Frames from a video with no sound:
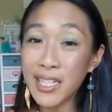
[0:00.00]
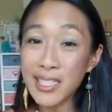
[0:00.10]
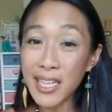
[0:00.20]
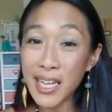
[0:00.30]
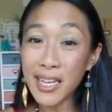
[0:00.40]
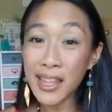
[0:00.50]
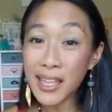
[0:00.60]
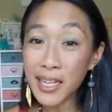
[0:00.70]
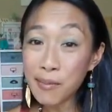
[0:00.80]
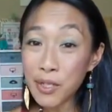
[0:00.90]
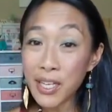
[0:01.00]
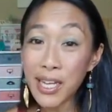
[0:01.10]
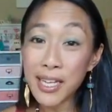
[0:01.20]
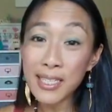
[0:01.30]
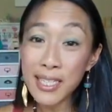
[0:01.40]
Instead, I think I'm going
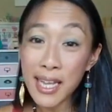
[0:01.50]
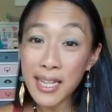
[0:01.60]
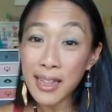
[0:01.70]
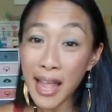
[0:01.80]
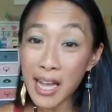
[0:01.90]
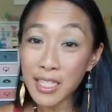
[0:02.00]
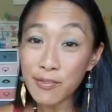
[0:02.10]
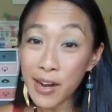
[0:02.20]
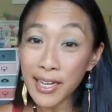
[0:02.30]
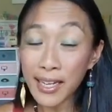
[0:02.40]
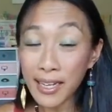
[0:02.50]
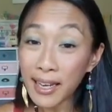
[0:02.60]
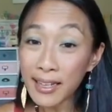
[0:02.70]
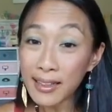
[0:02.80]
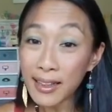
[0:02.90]
to extend last Friday
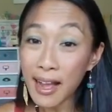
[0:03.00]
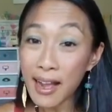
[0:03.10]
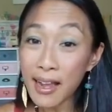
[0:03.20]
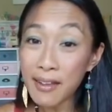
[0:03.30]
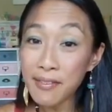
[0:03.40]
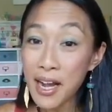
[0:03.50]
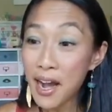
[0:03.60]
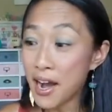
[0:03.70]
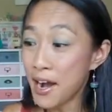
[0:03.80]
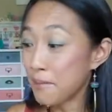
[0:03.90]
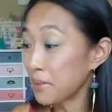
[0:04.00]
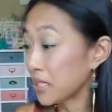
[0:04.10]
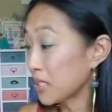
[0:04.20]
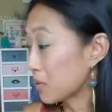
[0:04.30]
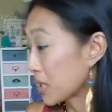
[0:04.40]
Night Live
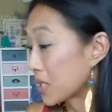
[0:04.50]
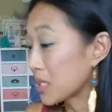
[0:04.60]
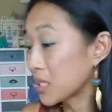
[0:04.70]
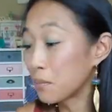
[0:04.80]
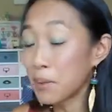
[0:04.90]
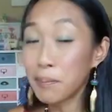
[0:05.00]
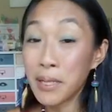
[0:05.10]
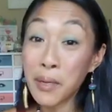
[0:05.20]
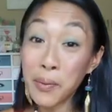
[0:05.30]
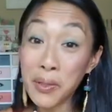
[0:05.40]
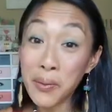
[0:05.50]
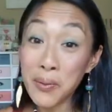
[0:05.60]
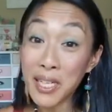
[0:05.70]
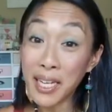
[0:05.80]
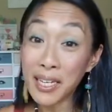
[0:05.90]
because we're going to still be playing with
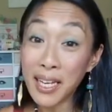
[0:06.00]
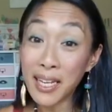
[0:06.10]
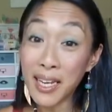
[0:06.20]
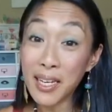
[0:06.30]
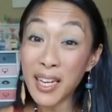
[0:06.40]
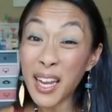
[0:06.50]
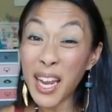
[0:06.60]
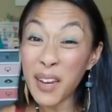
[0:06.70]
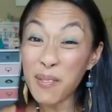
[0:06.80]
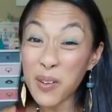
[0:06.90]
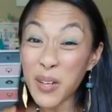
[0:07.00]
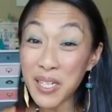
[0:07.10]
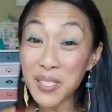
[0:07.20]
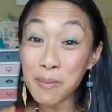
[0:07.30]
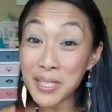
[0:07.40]
Lucite, and I hate for you
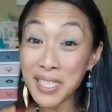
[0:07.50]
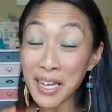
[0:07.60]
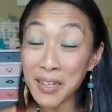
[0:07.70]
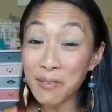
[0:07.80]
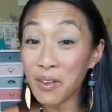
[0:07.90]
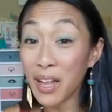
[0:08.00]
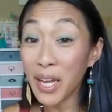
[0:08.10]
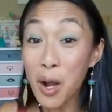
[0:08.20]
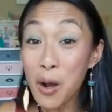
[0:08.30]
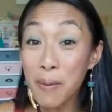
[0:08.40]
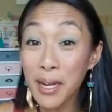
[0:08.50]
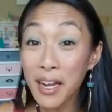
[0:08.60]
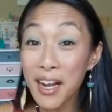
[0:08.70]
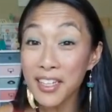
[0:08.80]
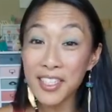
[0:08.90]
guys to miss out. If you're like, oh my
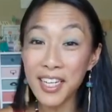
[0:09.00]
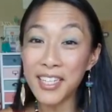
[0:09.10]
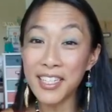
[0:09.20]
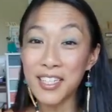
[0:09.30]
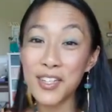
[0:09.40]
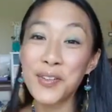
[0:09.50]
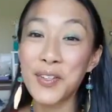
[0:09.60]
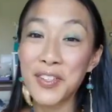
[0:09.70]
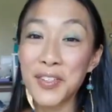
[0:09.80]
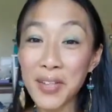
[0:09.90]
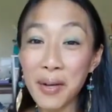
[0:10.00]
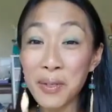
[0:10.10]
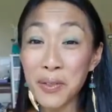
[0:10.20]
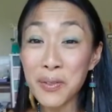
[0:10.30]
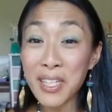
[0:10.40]
gosh, I didn't know you could do that
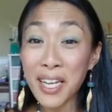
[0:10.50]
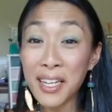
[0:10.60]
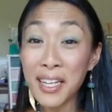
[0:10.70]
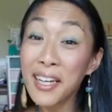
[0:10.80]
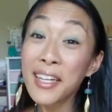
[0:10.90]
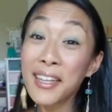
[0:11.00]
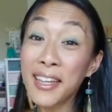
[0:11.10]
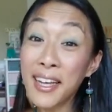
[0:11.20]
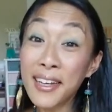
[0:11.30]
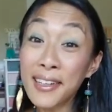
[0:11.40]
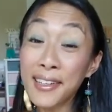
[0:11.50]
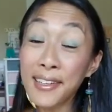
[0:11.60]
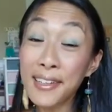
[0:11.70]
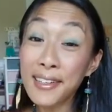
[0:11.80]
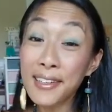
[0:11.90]
with Lucite,
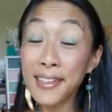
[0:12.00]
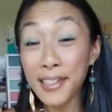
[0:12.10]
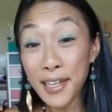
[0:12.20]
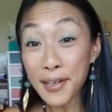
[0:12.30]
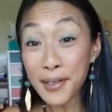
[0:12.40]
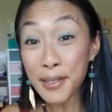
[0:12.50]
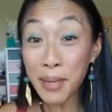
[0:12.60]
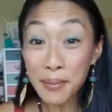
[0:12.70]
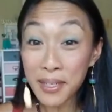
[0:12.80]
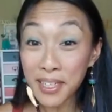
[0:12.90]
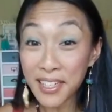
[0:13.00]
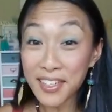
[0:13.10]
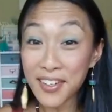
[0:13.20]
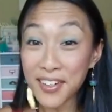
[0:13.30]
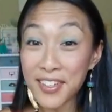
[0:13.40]
then you know you might want to
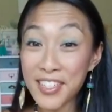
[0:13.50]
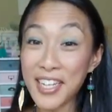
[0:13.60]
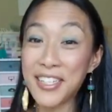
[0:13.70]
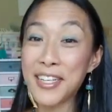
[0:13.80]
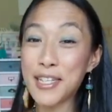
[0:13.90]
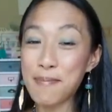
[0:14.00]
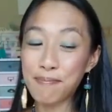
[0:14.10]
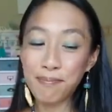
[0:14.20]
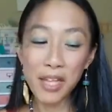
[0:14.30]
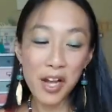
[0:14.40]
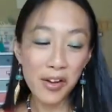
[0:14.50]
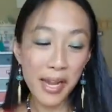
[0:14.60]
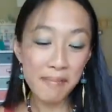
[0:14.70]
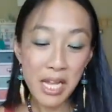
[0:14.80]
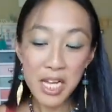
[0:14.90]
get your chance at some.
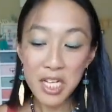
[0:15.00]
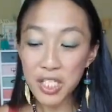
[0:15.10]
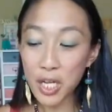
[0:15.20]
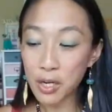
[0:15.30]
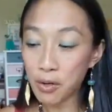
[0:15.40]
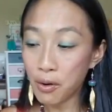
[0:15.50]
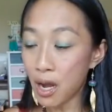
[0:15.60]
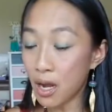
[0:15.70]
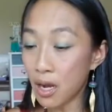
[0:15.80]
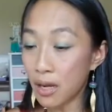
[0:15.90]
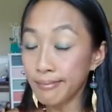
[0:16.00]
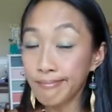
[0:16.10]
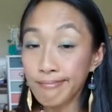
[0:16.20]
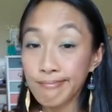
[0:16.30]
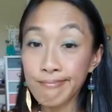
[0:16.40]
Okay, so I
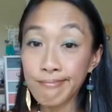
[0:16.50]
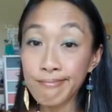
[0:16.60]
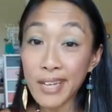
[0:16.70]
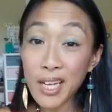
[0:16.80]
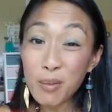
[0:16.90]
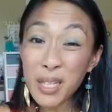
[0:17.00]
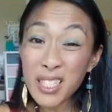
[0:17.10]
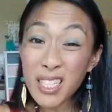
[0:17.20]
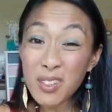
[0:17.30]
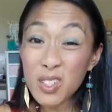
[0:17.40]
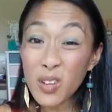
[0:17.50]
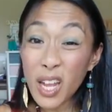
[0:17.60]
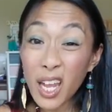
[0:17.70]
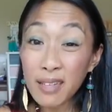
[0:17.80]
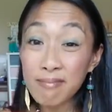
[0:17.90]
hope that sounds
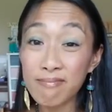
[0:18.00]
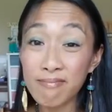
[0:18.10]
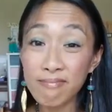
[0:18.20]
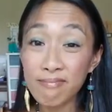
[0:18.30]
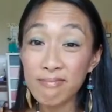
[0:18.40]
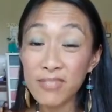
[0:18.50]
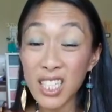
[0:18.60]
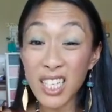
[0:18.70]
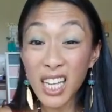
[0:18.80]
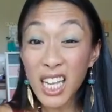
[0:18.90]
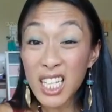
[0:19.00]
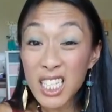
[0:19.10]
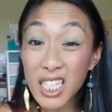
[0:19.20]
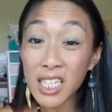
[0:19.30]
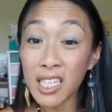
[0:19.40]
okay since I can't
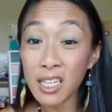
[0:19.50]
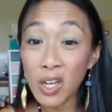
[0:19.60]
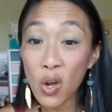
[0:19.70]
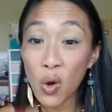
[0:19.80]
see.